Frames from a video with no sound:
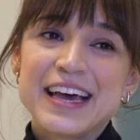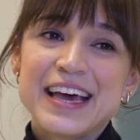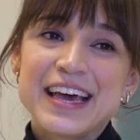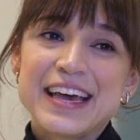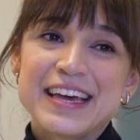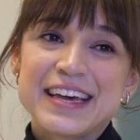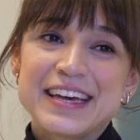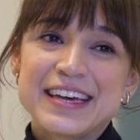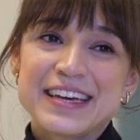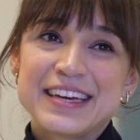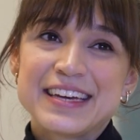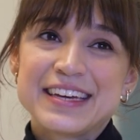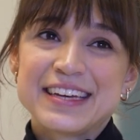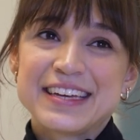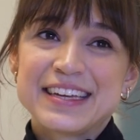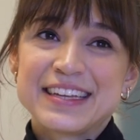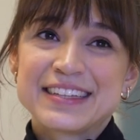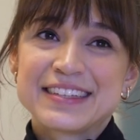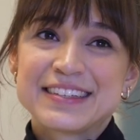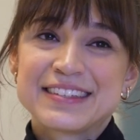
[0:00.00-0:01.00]

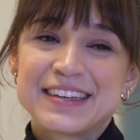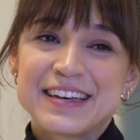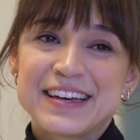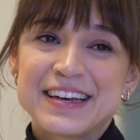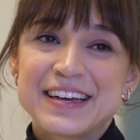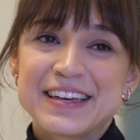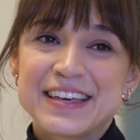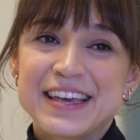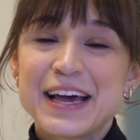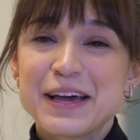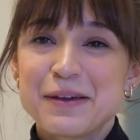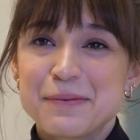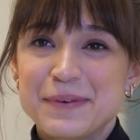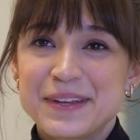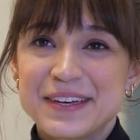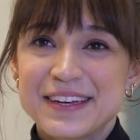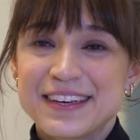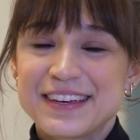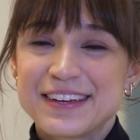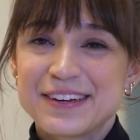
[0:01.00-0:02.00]
And yeah, I've
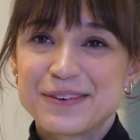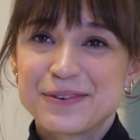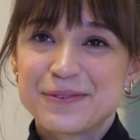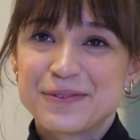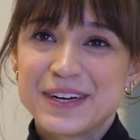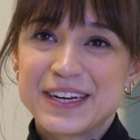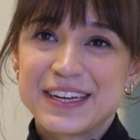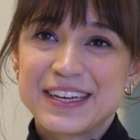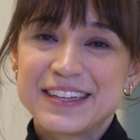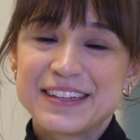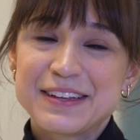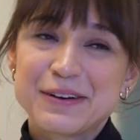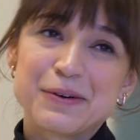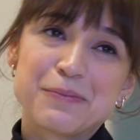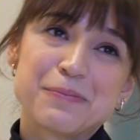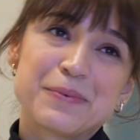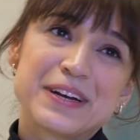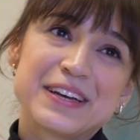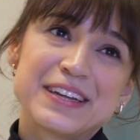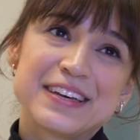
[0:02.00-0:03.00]
been here already in the
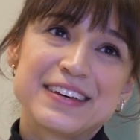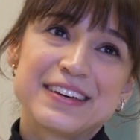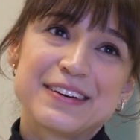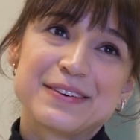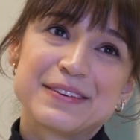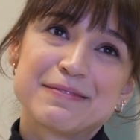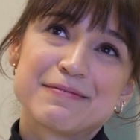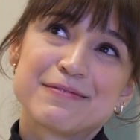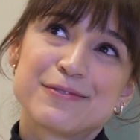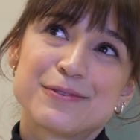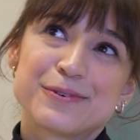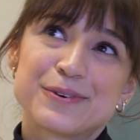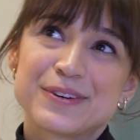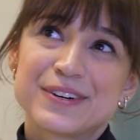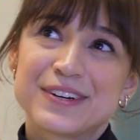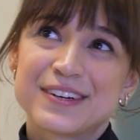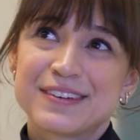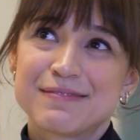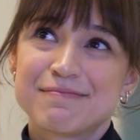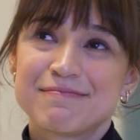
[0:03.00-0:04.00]
company
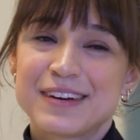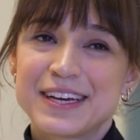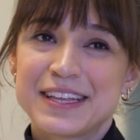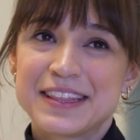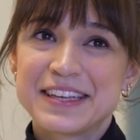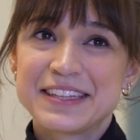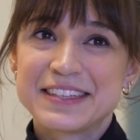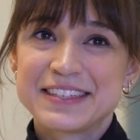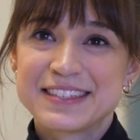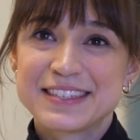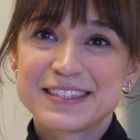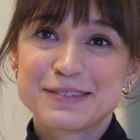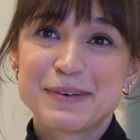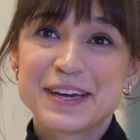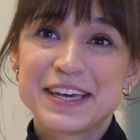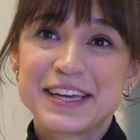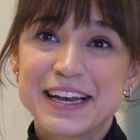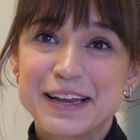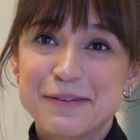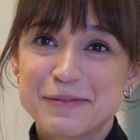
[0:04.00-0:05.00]
for, I think this is
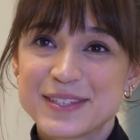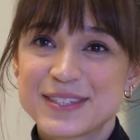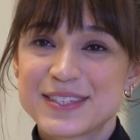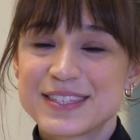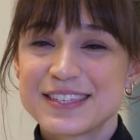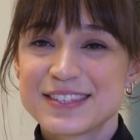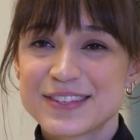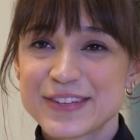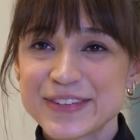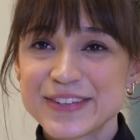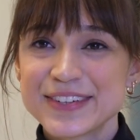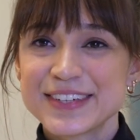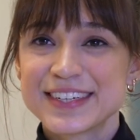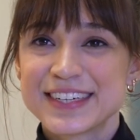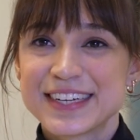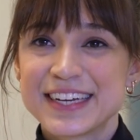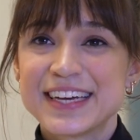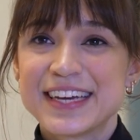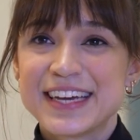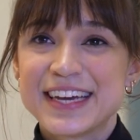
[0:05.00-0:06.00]
my 11th season.
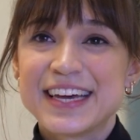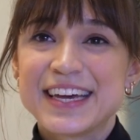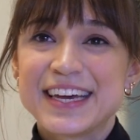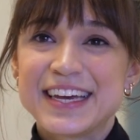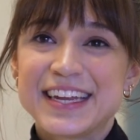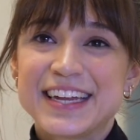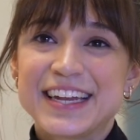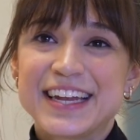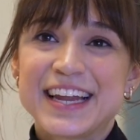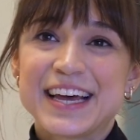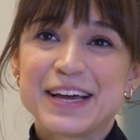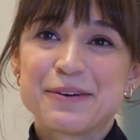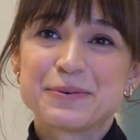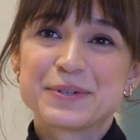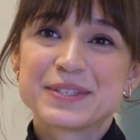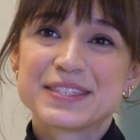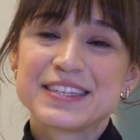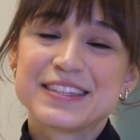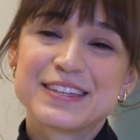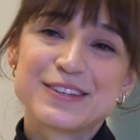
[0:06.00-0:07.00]
And I
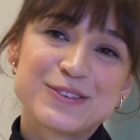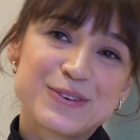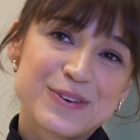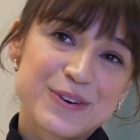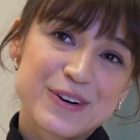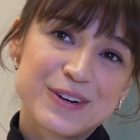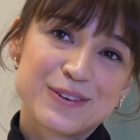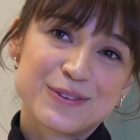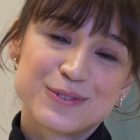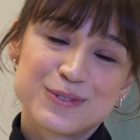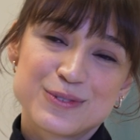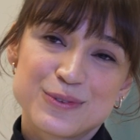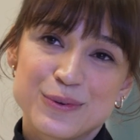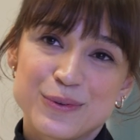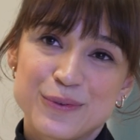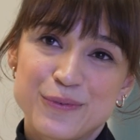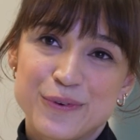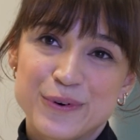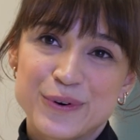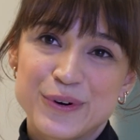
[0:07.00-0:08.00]
was in the John Cranko
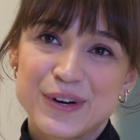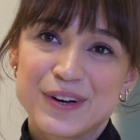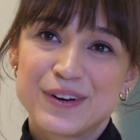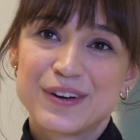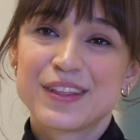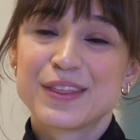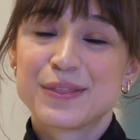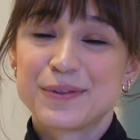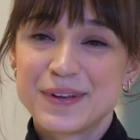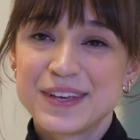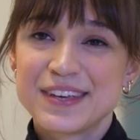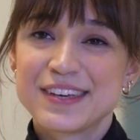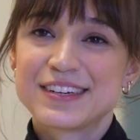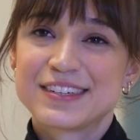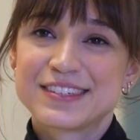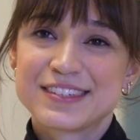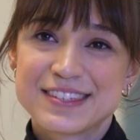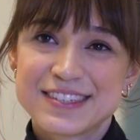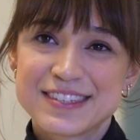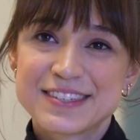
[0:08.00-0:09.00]
School for 3
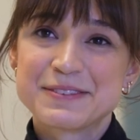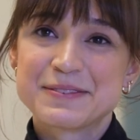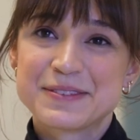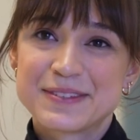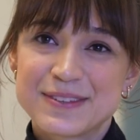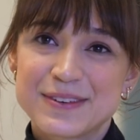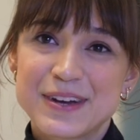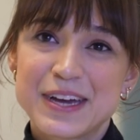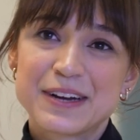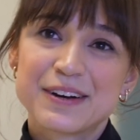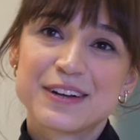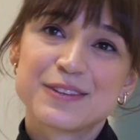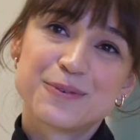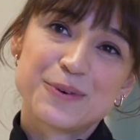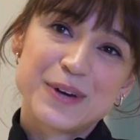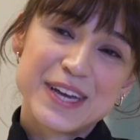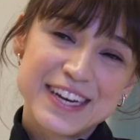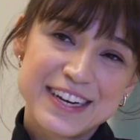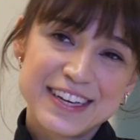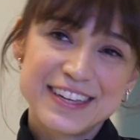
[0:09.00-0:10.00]
years. So I
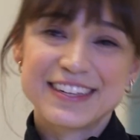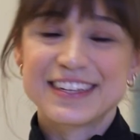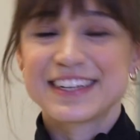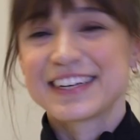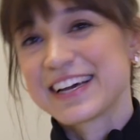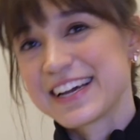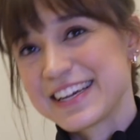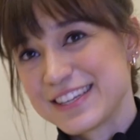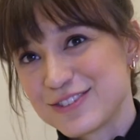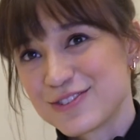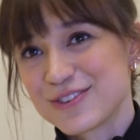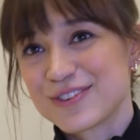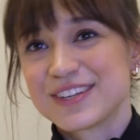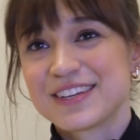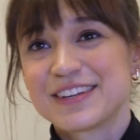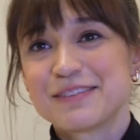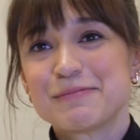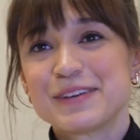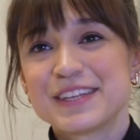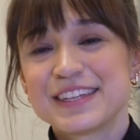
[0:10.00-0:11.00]
graduated and I
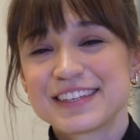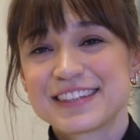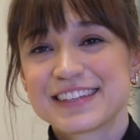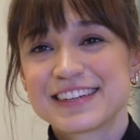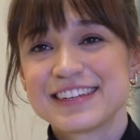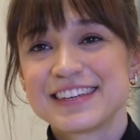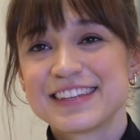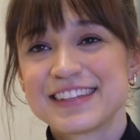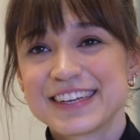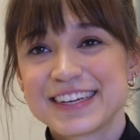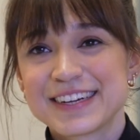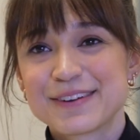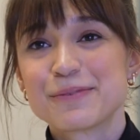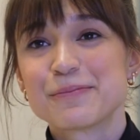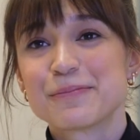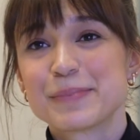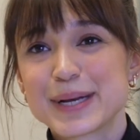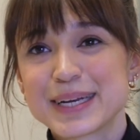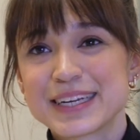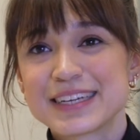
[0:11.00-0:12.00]
joined immediately the
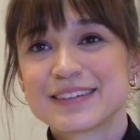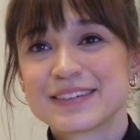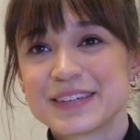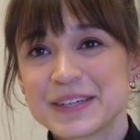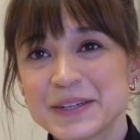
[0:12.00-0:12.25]
company.